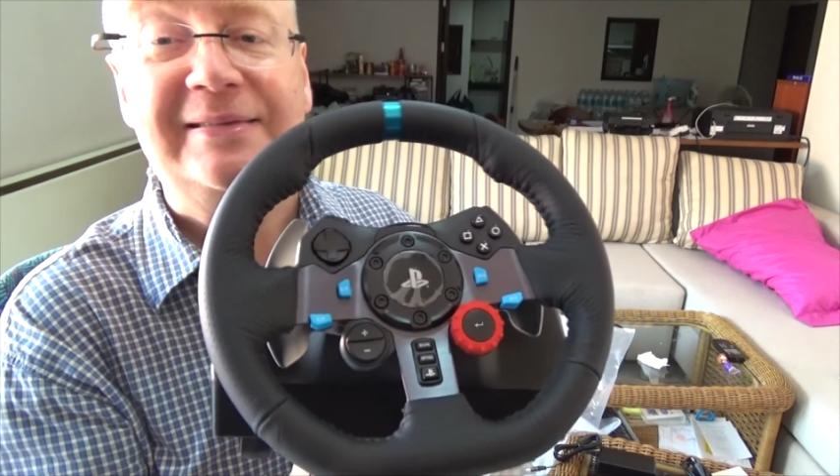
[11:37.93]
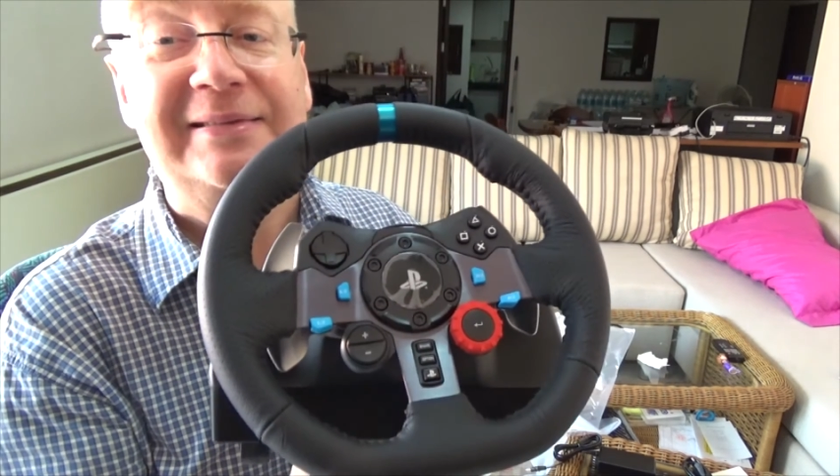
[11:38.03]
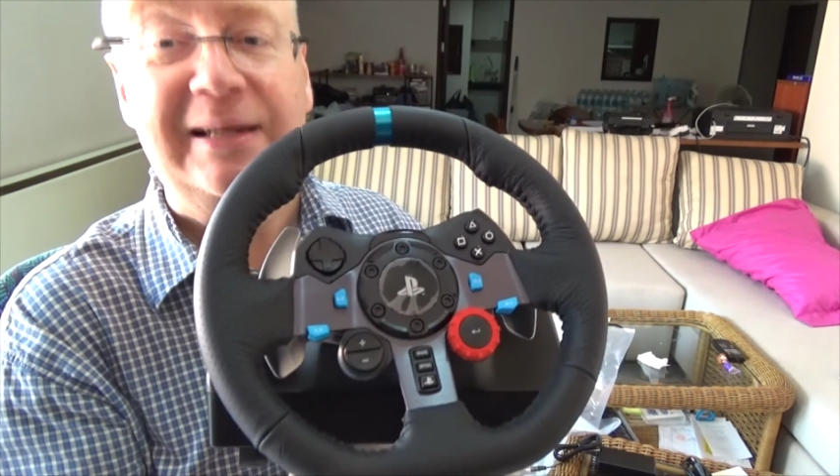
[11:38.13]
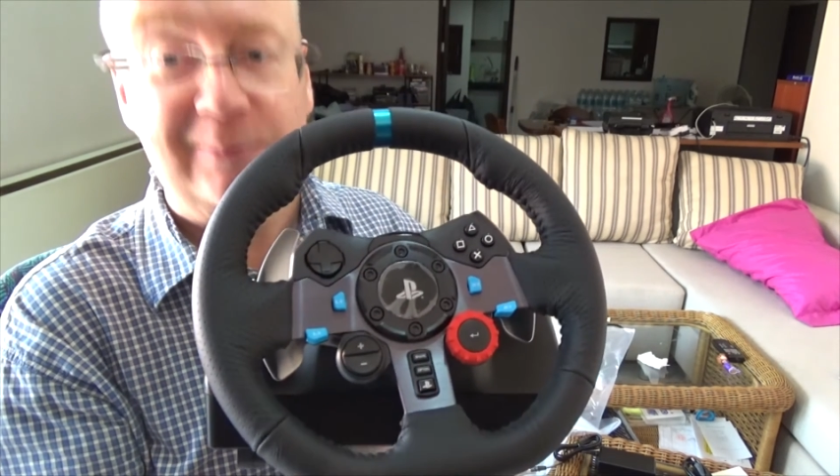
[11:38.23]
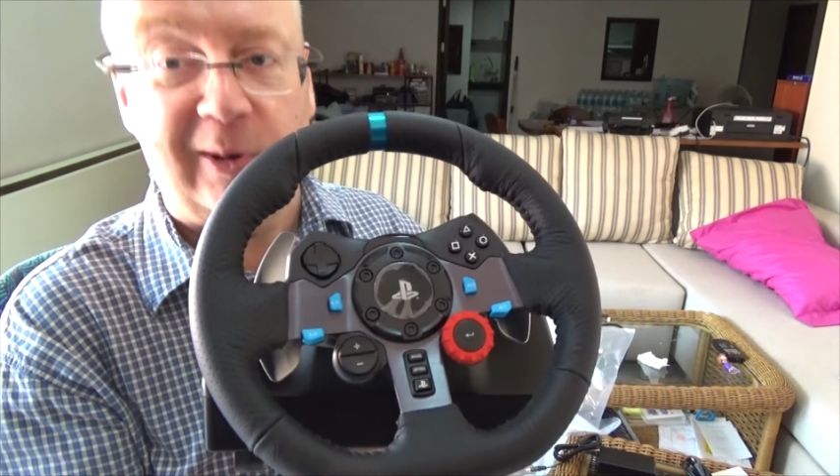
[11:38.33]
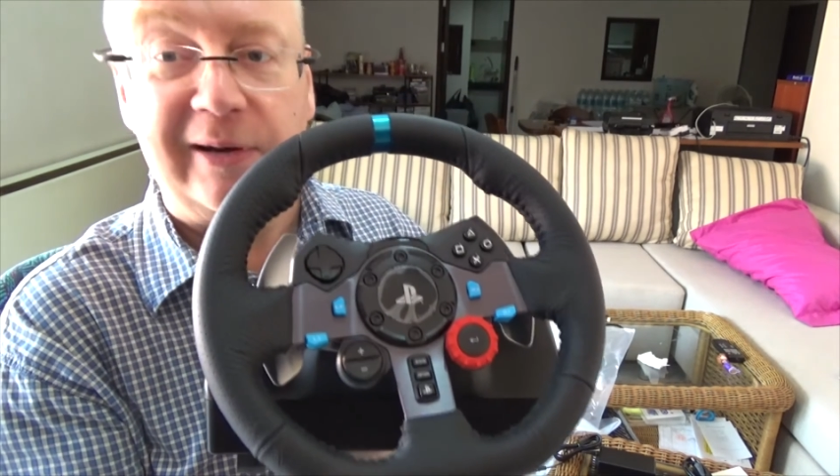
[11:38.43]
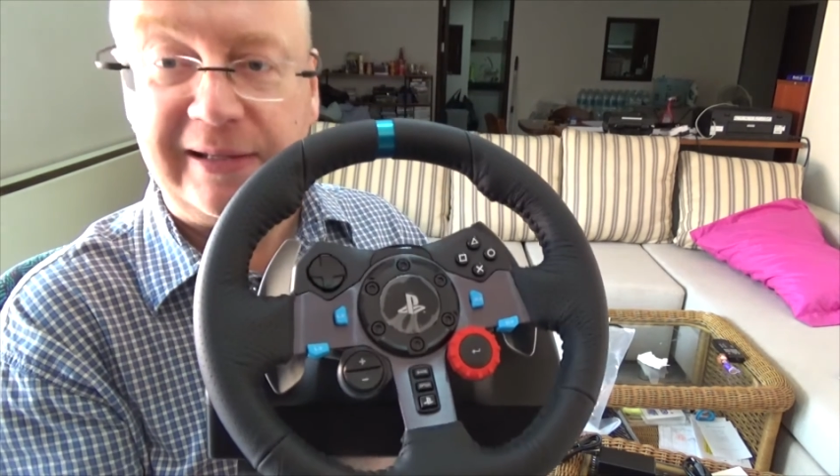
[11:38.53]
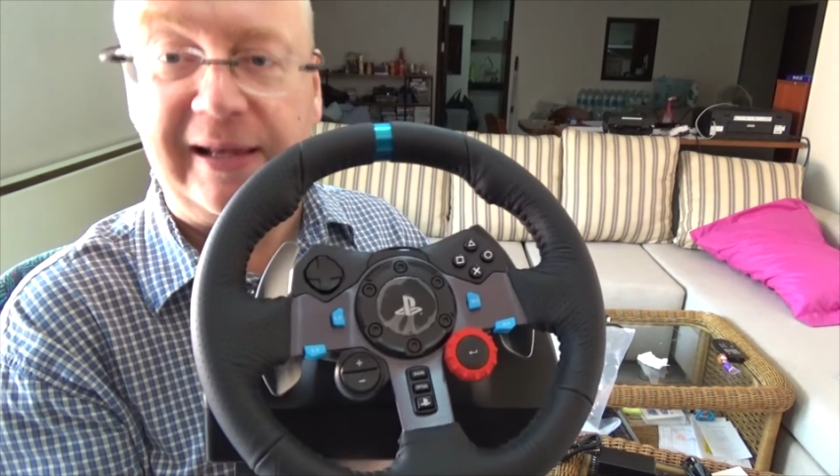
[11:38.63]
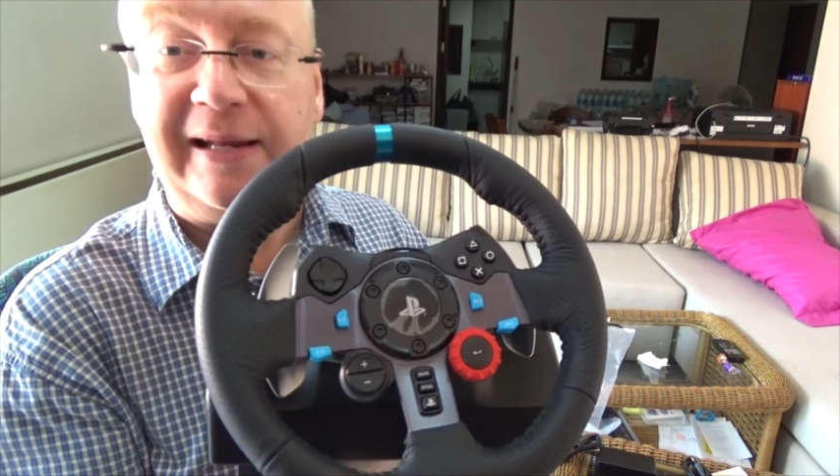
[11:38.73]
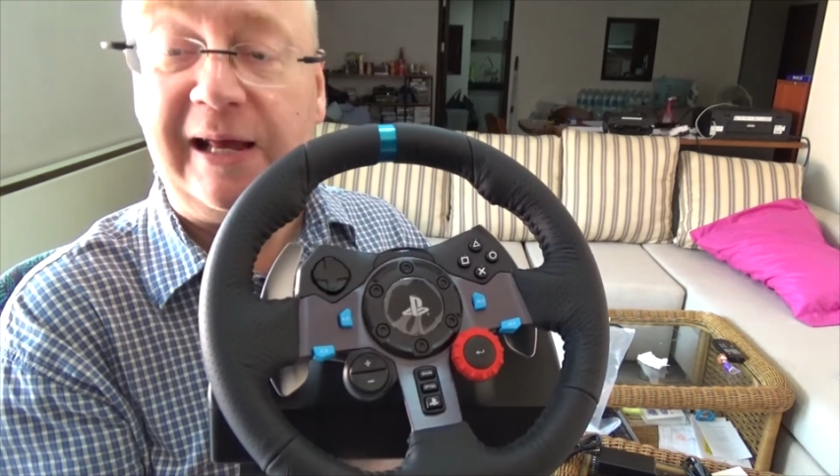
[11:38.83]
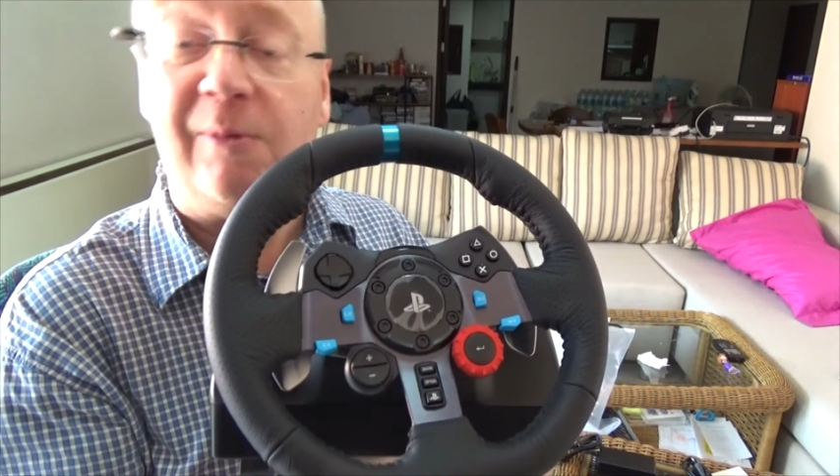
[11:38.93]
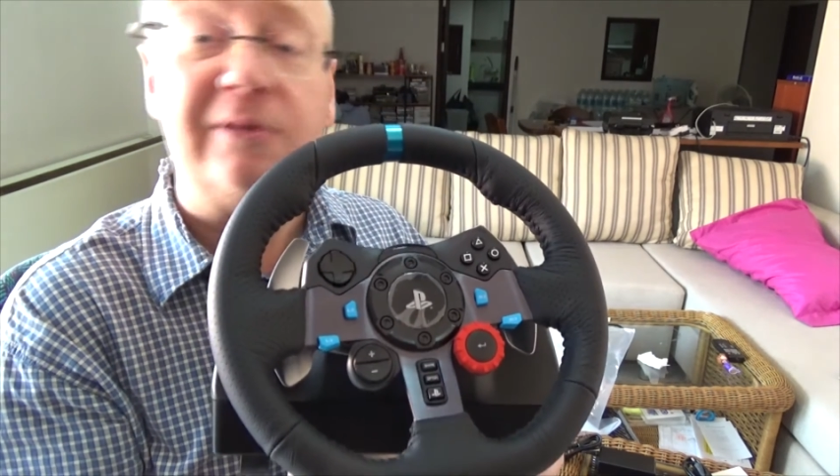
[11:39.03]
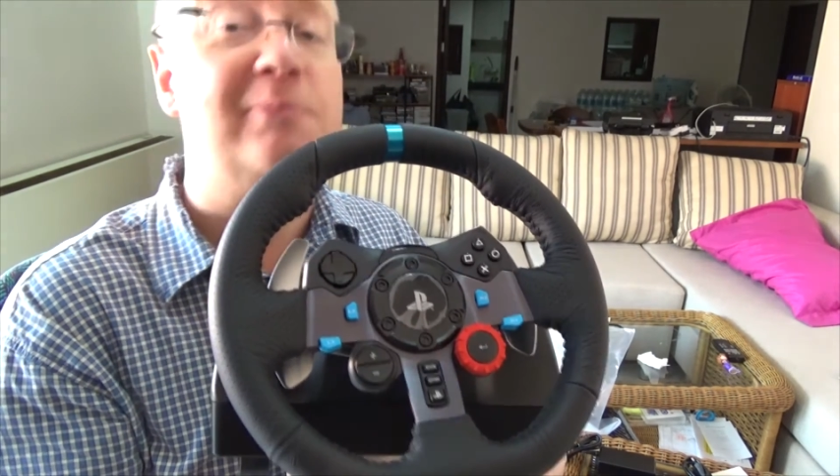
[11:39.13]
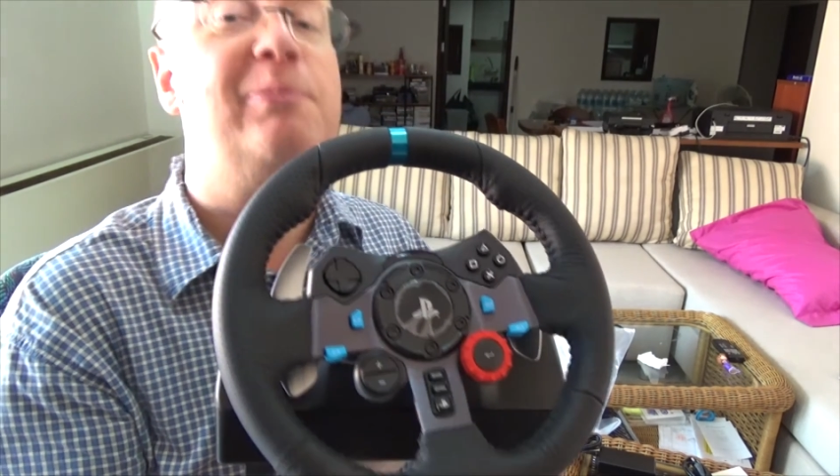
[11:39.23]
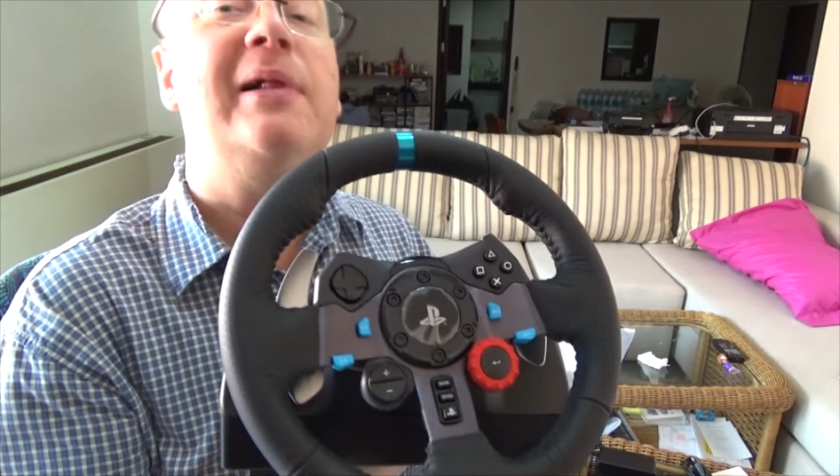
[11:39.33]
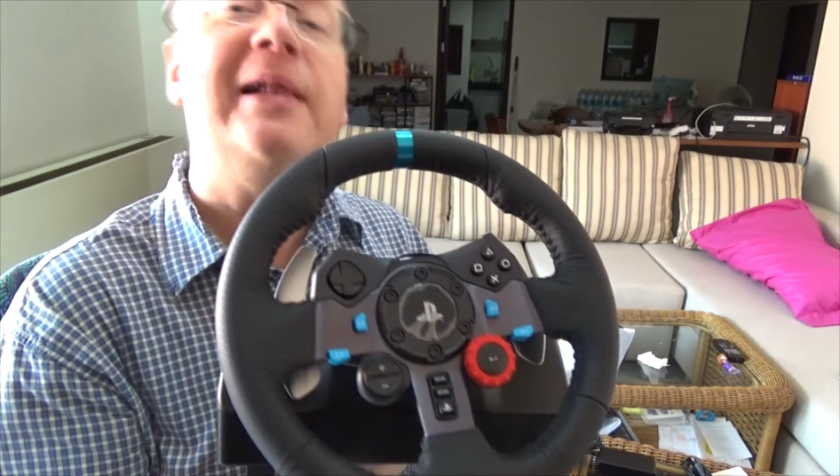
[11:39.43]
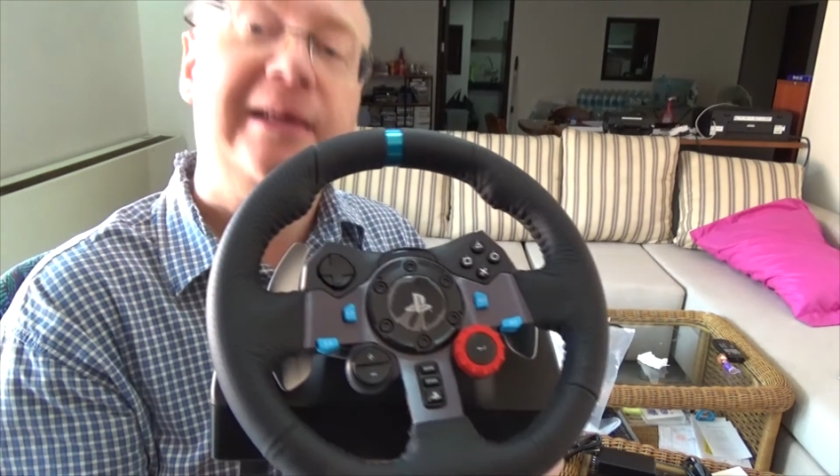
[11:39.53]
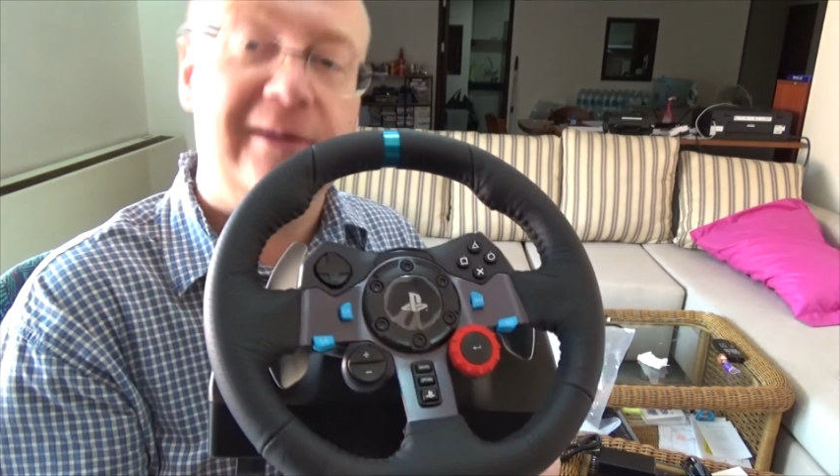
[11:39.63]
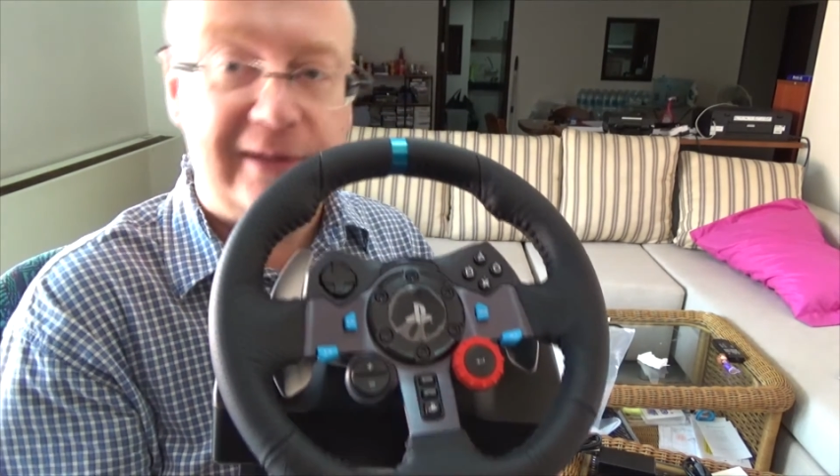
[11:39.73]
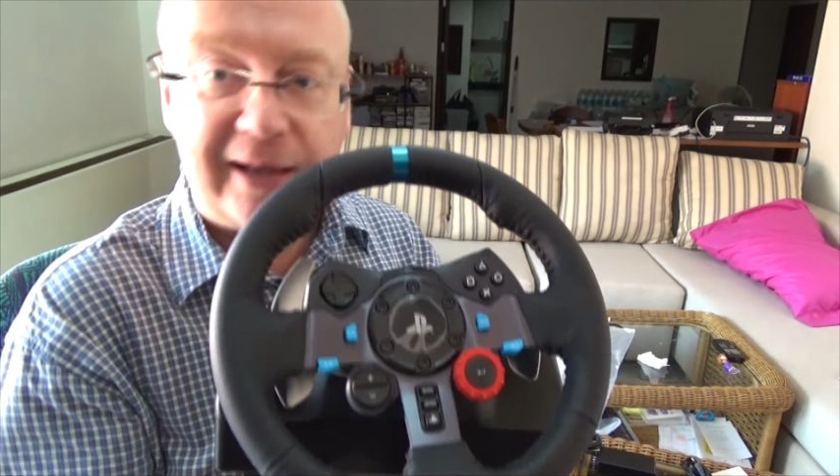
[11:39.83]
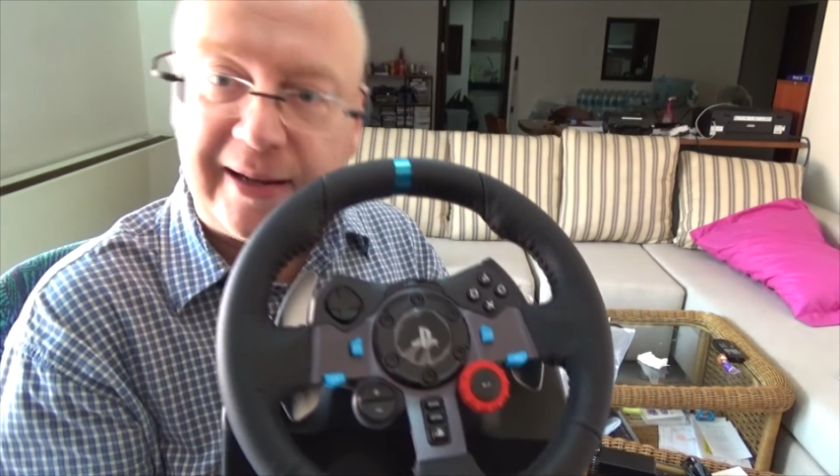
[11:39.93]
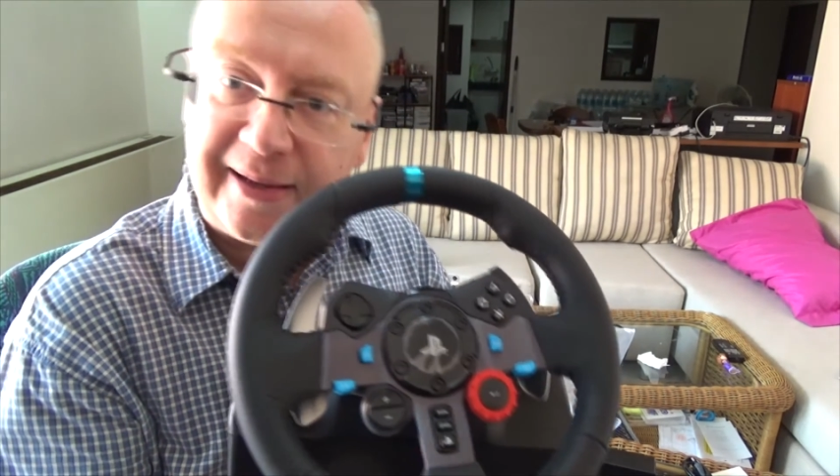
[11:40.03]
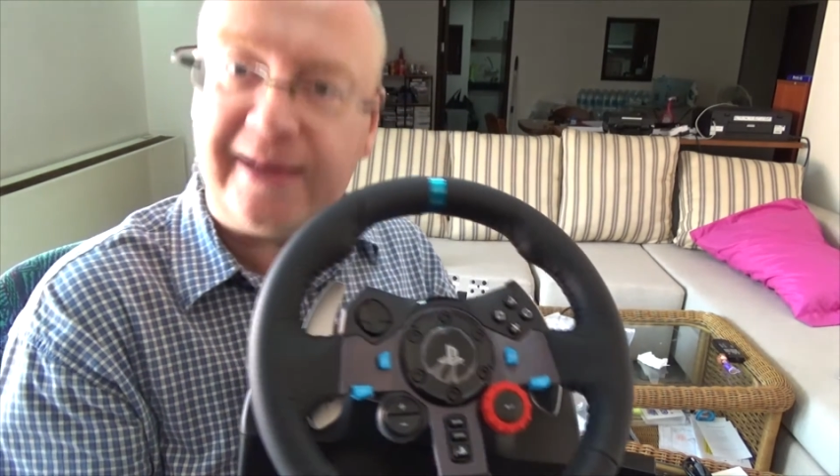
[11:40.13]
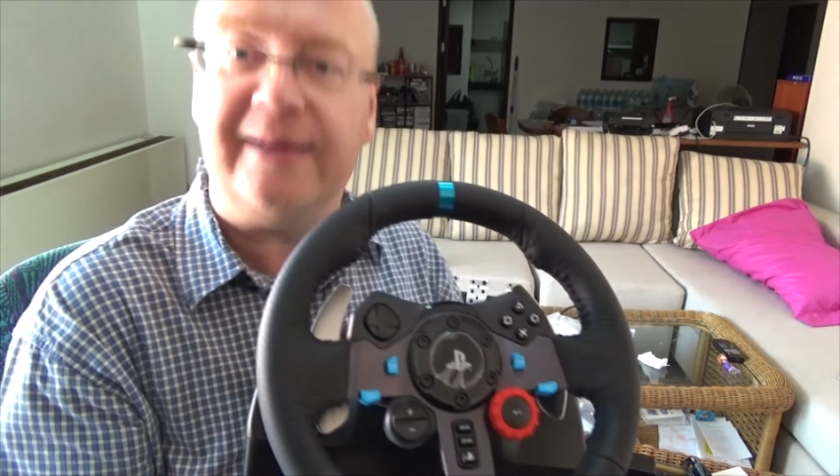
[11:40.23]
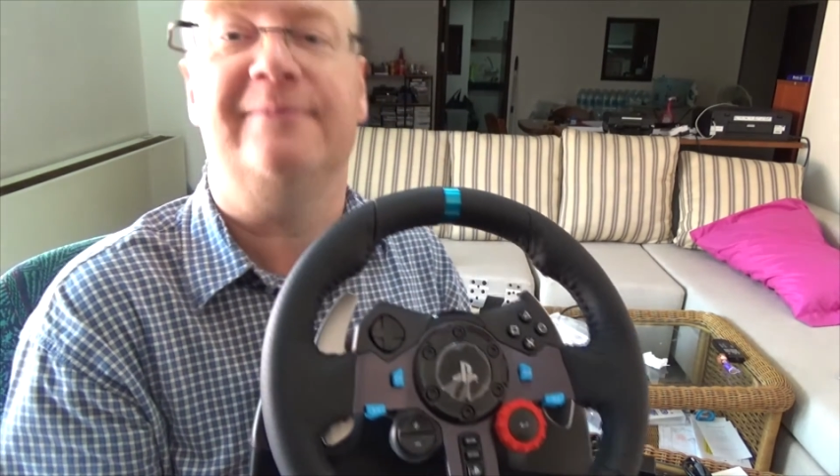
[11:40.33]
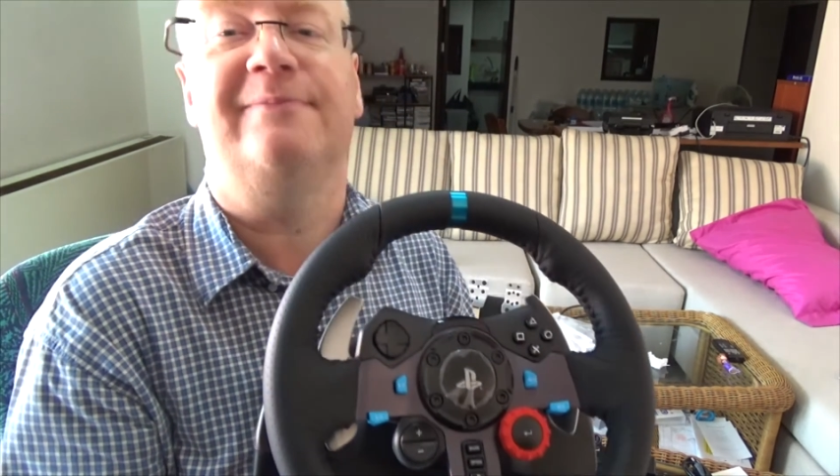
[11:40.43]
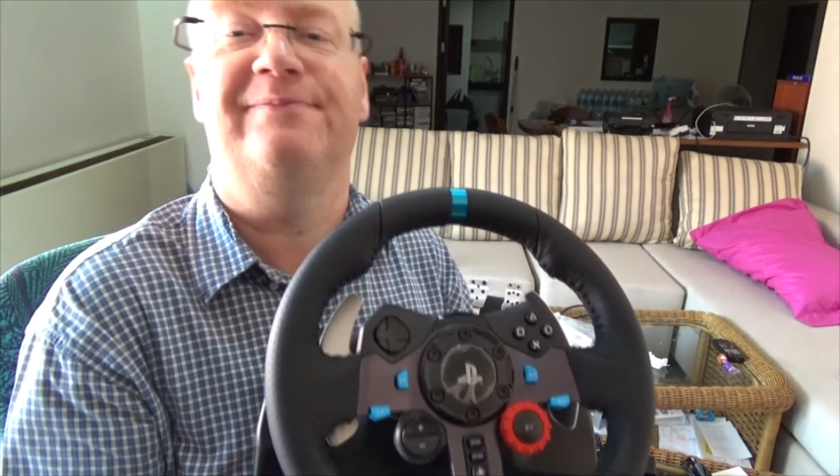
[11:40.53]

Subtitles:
Didn't want to get it, I wasn't planning on getting it,